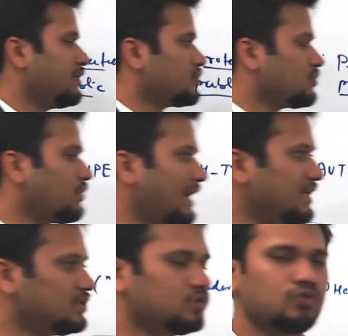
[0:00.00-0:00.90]
So why
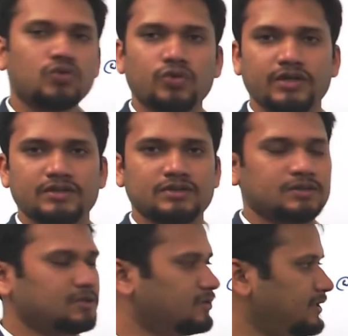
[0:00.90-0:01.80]
two tokens?
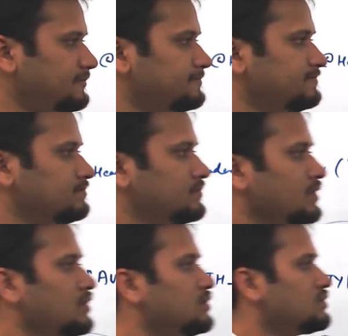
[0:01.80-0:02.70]
Okay.
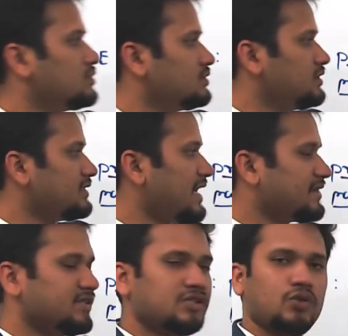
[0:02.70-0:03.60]
This
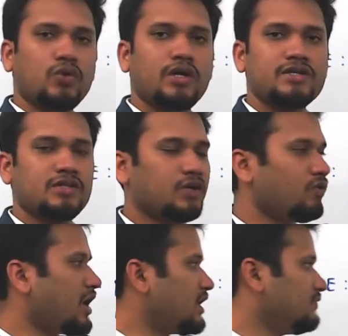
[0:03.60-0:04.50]
access token is
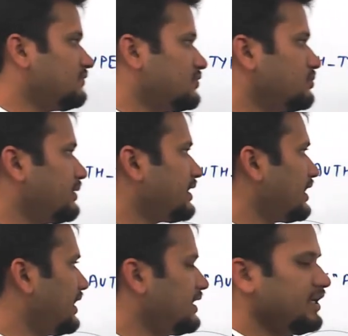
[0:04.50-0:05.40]
required to make
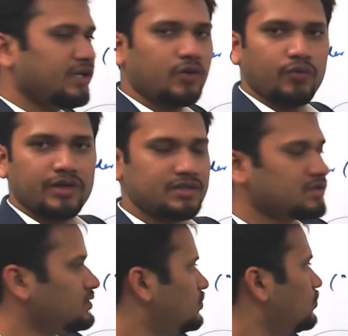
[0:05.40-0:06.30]
any
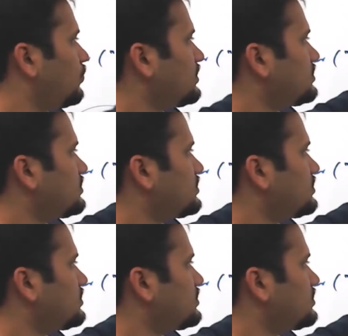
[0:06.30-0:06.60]
request which